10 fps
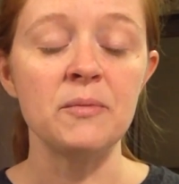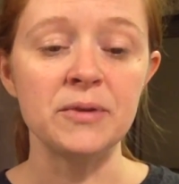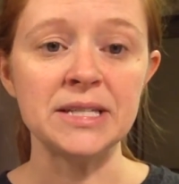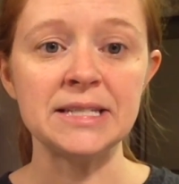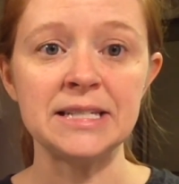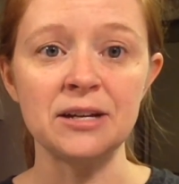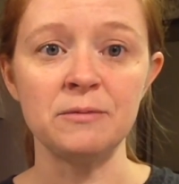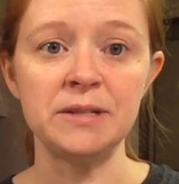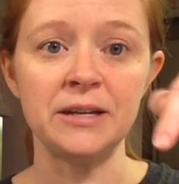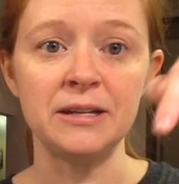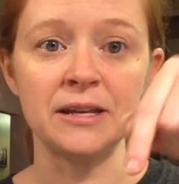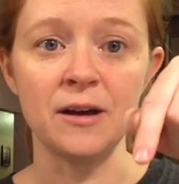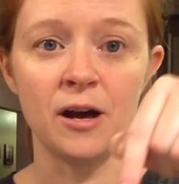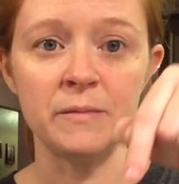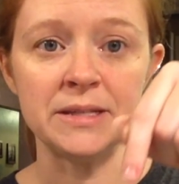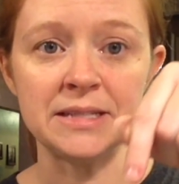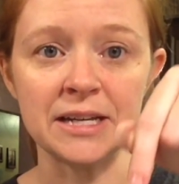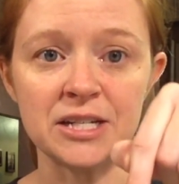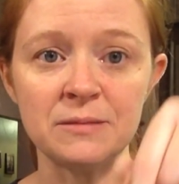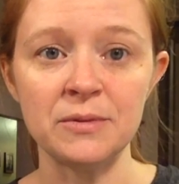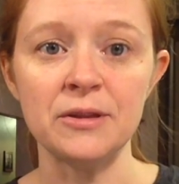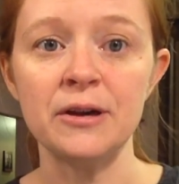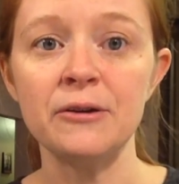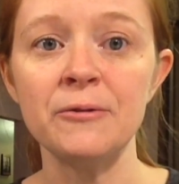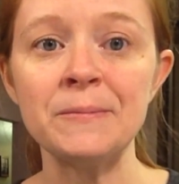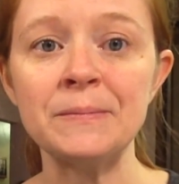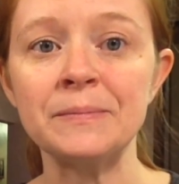please stick them down in the comment section below.